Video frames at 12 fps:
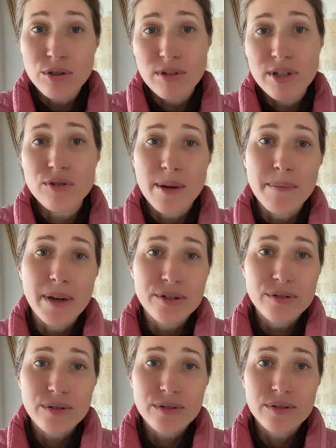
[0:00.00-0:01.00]
it's 3
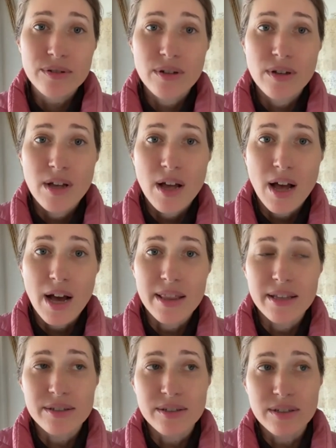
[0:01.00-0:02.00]
trimesters,
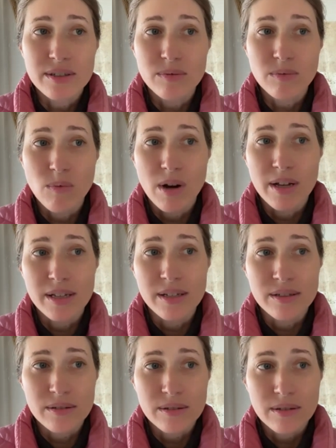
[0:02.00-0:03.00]
and this is what
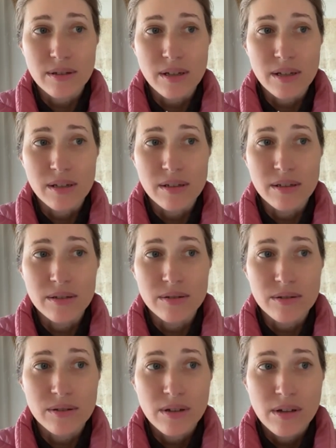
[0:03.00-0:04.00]

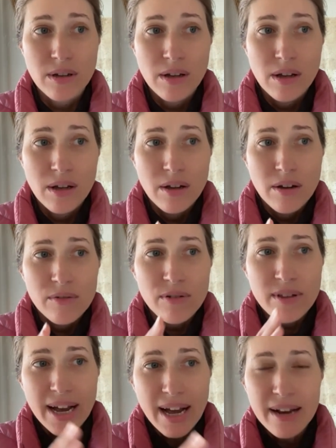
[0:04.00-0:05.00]
is
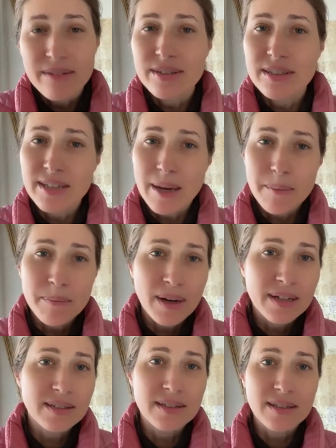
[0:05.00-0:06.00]
for that kind of
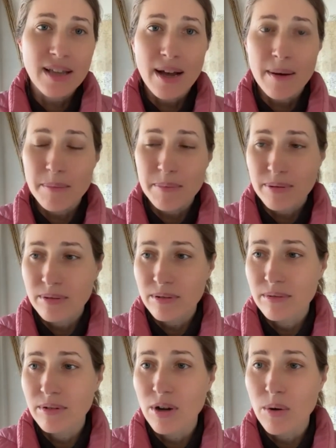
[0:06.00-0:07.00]
step-by-step
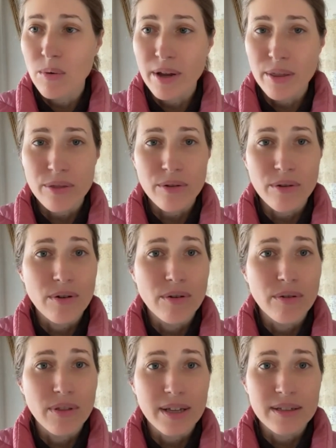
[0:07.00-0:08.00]
going
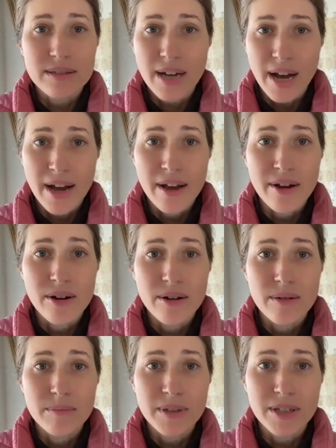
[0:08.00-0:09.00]
through the
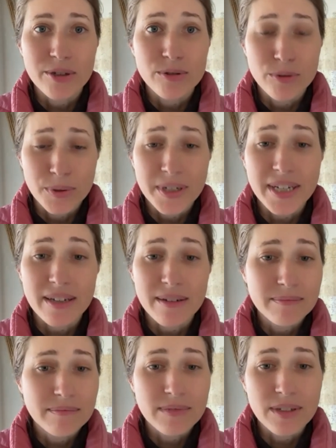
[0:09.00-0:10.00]
entire PQ toolkit.
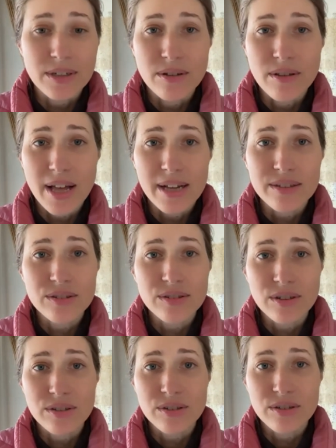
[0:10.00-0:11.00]
You know, that's
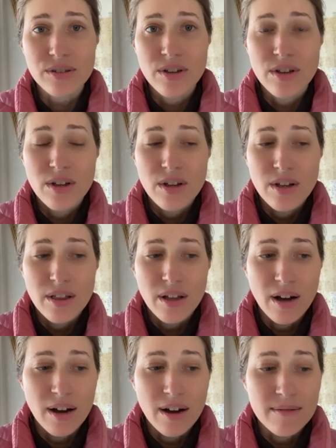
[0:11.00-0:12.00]
just
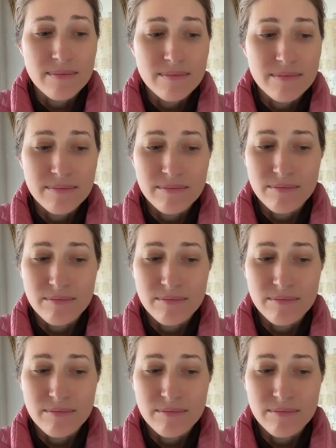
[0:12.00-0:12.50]
um,